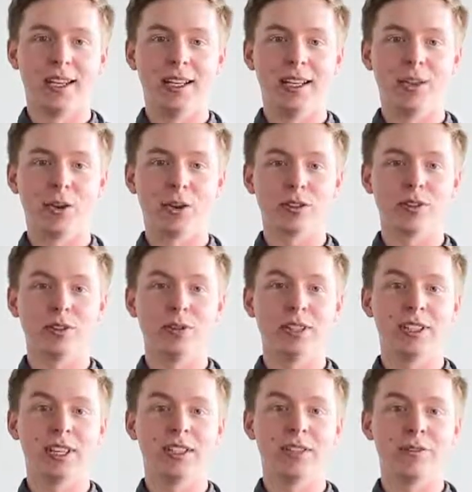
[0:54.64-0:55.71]
in order to
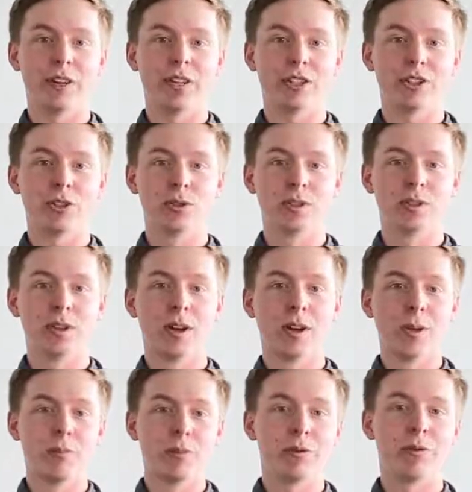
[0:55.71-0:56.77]
identify issues
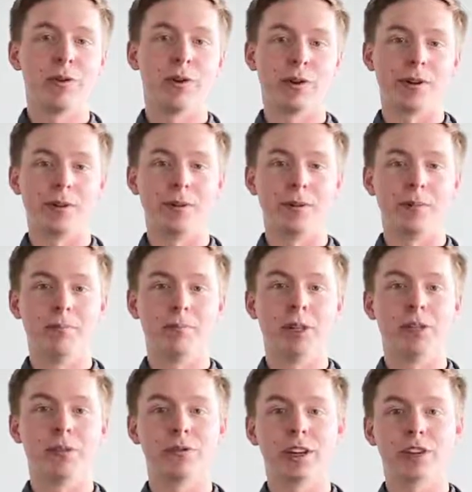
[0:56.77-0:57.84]
before
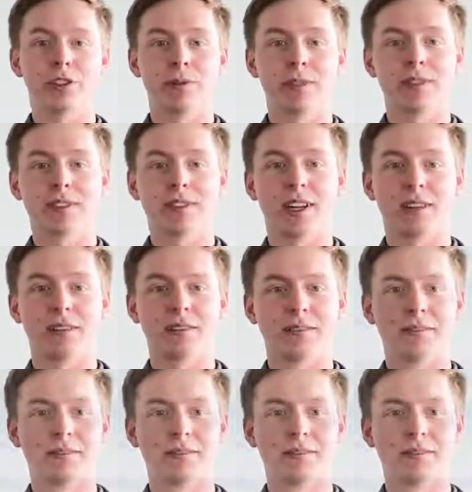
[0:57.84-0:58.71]
manufacturing is done.